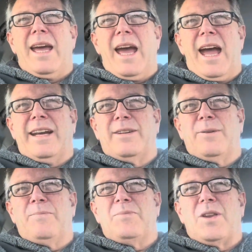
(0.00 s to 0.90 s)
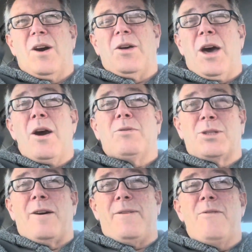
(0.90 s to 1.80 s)
And although it
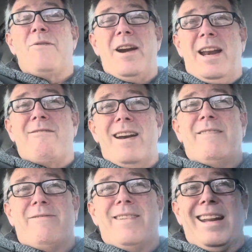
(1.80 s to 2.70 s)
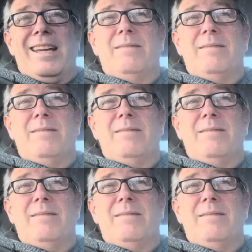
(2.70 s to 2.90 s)
was often really, really funny,